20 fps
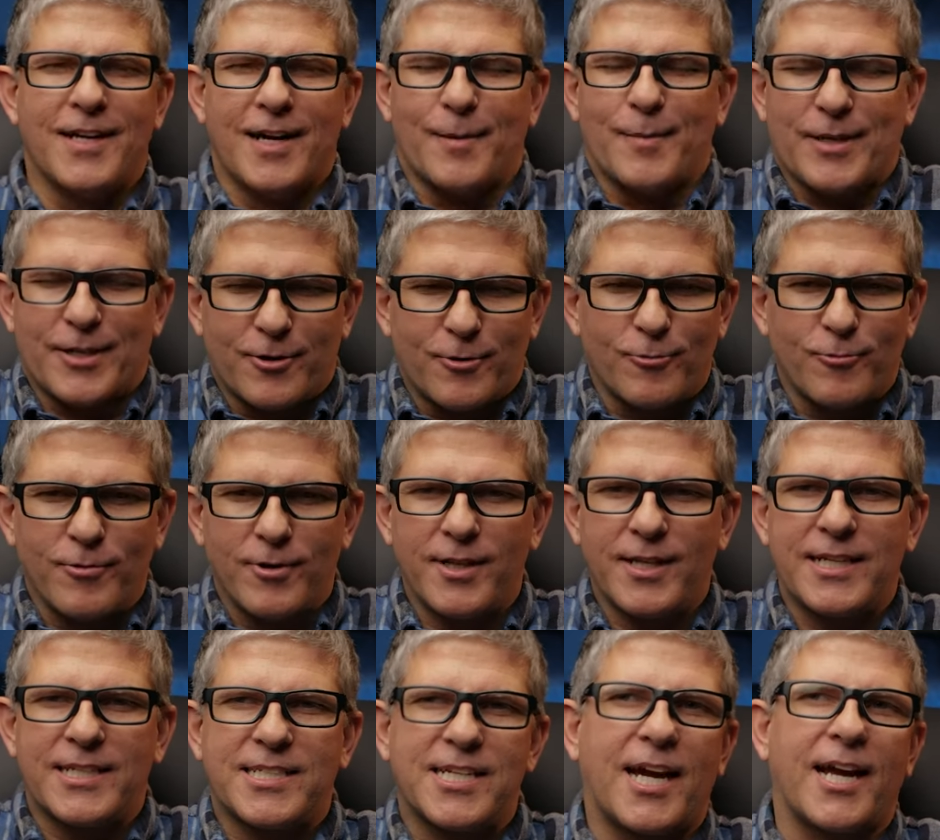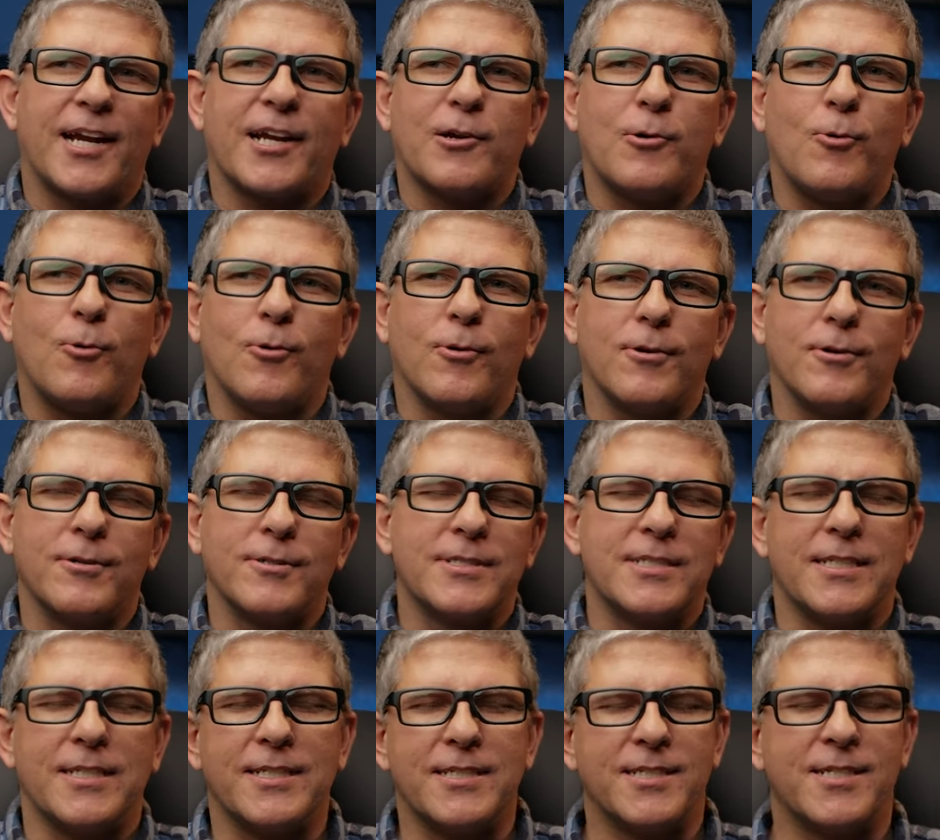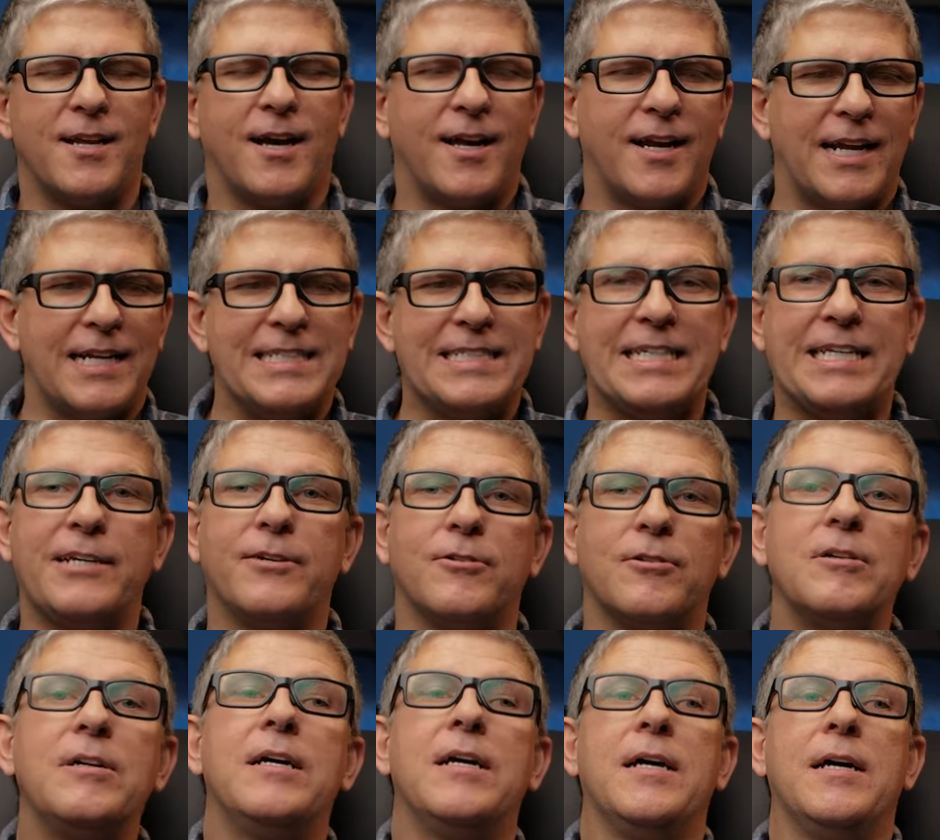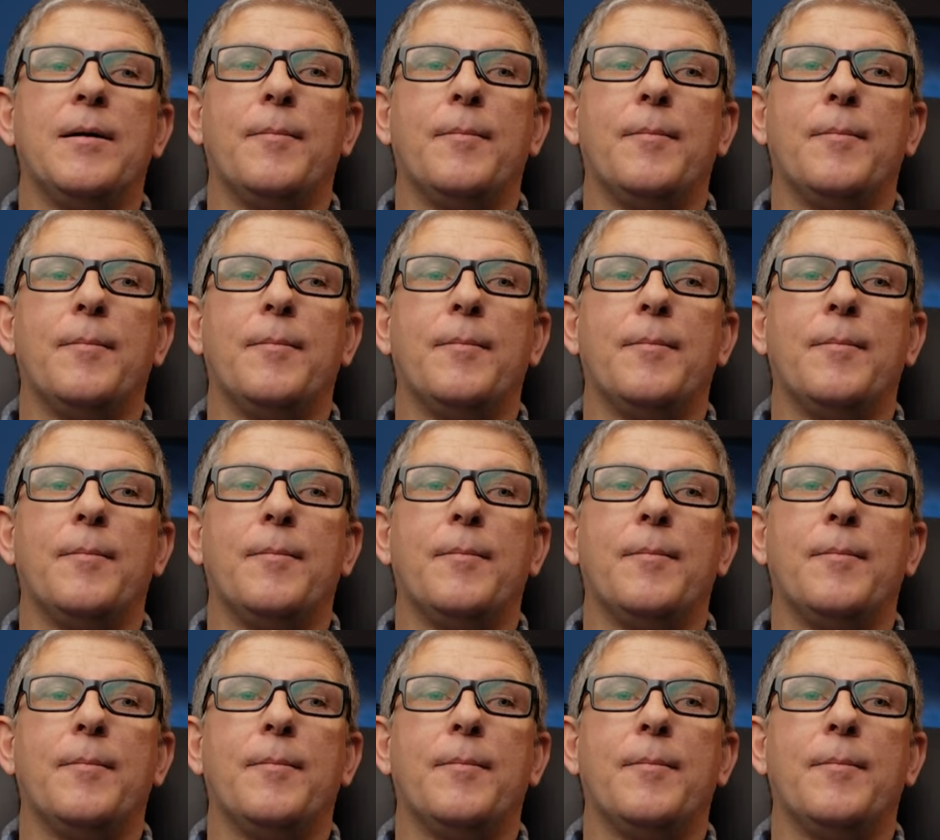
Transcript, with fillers: I mean, you're really tight quarters and it's not ideal,